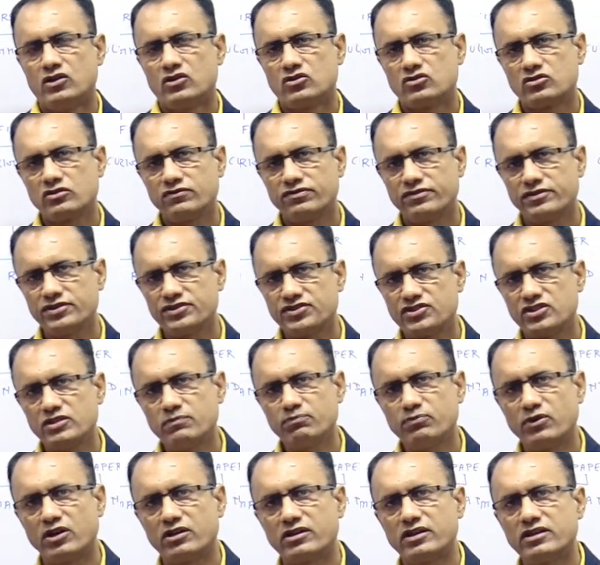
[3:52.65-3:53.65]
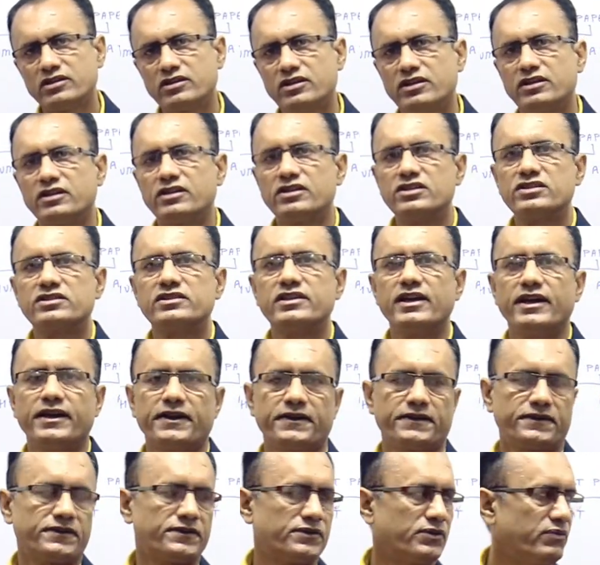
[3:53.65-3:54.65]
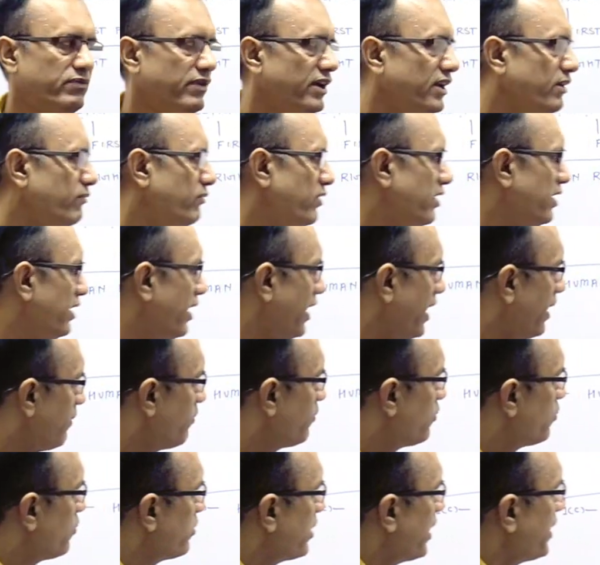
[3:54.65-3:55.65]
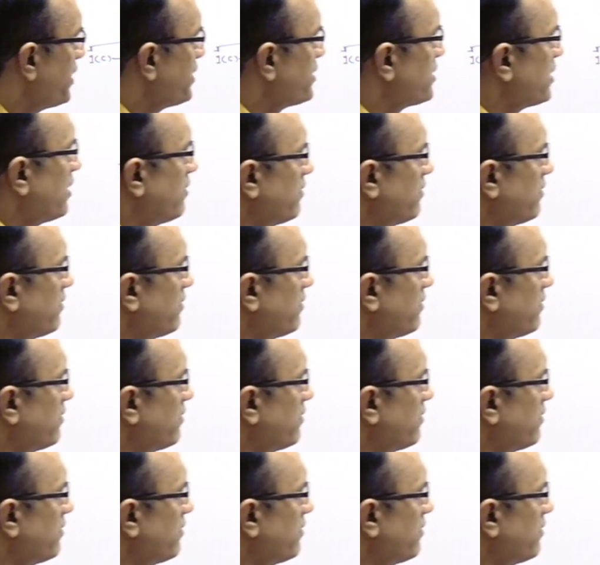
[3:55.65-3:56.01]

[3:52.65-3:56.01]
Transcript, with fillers: So first important thing is that when we have to write